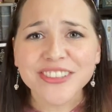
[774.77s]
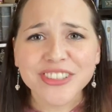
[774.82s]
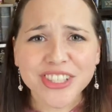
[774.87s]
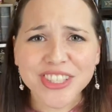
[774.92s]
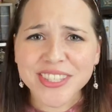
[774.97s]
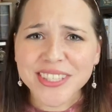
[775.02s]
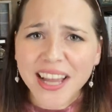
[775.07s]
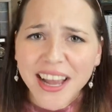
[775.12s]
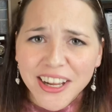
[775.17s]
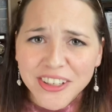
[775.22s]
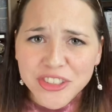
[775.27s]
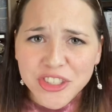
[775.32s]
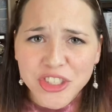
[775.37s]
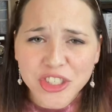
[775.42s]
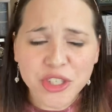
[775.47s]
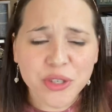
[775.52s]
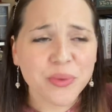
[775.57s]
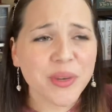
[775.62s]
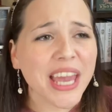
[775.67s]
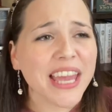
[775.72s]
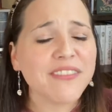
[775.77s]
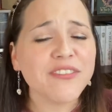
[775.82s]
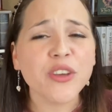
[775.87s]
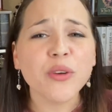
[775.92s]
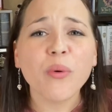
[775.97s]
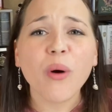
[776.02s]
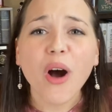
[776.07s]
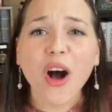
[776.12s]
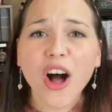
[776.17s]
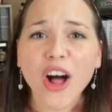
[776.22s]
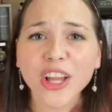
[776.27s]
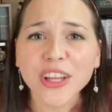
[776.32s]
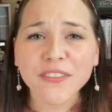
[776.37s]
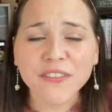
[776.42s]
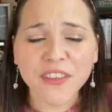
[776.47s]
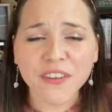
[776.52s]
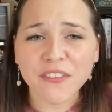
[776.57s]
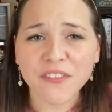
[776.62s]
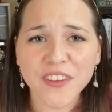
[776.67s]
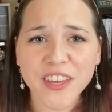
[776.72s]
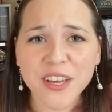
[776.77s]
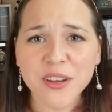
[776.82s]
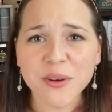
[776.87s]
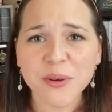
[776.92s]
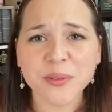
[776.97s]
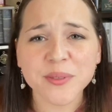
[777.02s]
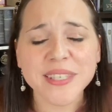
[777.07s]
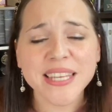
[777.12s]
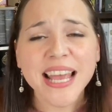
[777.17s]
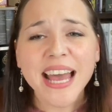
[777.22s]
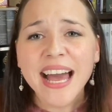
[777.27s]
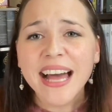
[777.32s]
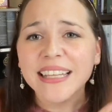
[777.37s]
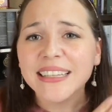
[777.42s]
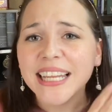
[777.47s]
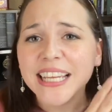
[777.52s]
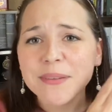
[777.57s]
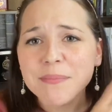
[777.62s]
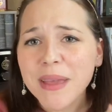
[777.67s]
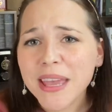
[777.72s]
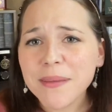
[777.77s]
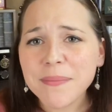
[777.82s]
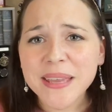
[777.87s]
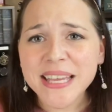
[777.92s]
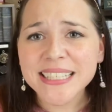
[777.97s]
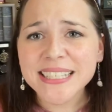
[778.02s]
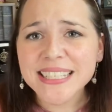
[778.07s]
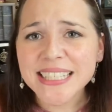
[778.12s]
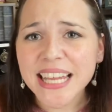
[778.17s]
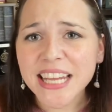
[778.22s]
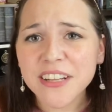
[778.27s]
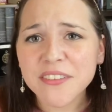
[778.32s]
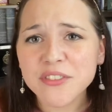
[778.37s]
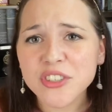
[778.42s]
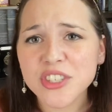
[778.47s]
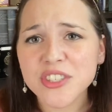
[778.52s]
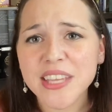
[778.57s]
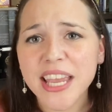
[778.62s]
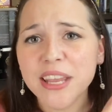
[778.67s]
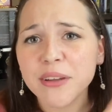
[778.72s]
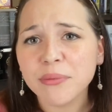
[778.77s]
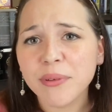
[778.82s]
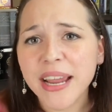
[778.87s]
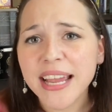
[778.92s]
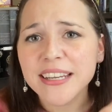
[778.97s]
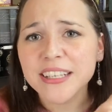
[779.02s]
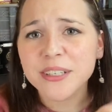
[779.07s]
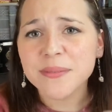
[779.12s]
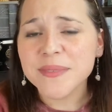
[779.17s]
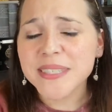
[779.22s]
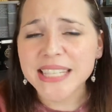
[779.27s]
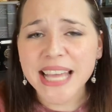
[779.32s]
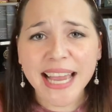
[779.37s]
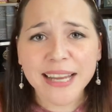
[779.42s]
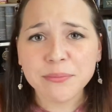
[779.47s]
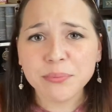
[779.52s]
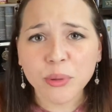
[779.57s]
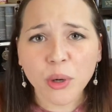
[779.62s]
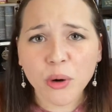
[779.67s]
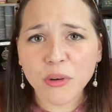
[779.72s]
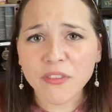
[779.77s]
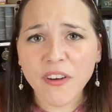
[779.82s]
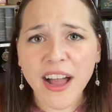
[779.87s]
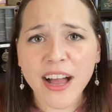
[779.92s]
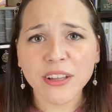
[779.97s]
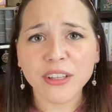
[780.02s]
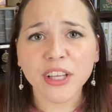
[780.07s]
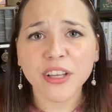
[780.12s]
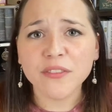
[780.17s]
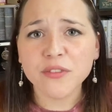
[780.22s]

touched you, gave you all of the feels. Like, maybe instead of just a random side profile of